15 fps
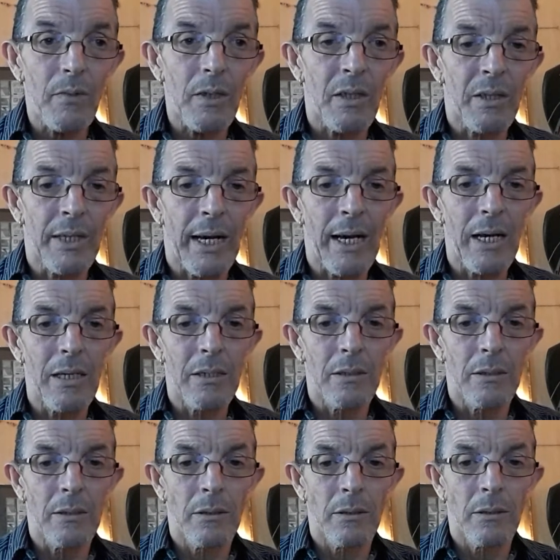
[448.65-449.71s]
that
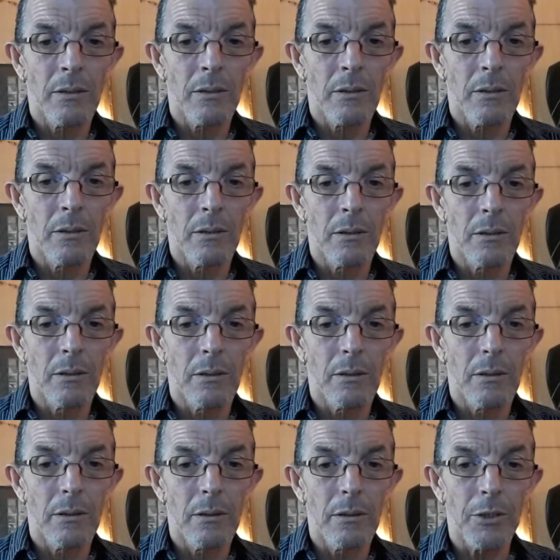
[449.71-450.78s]

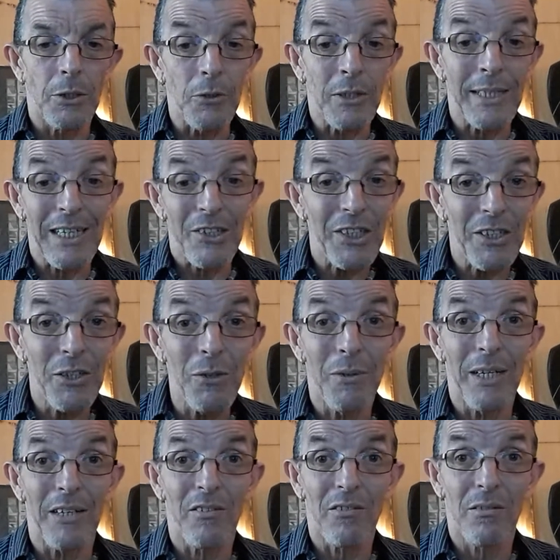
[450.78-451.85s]
you can actually do
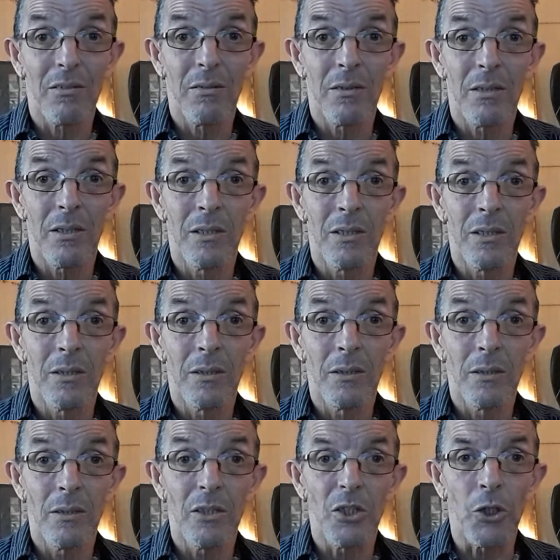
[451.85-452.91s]
this.
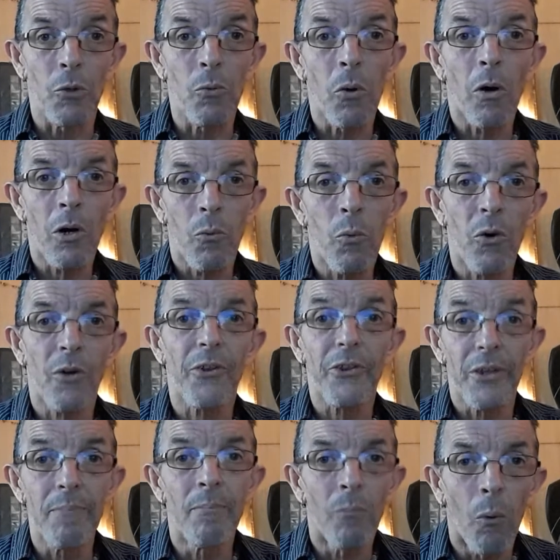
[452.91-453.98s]
You are
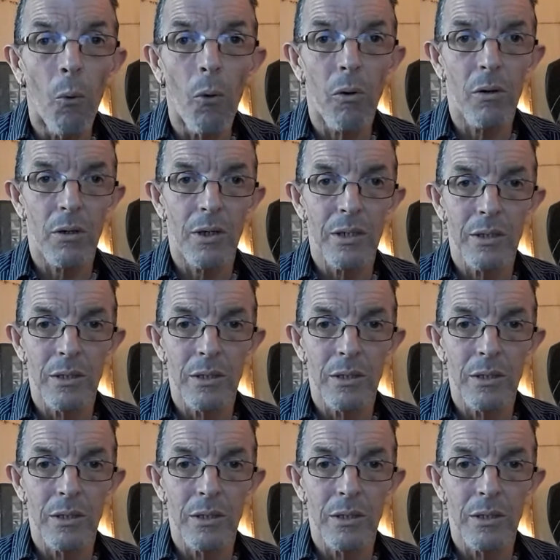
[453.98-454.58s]
worth more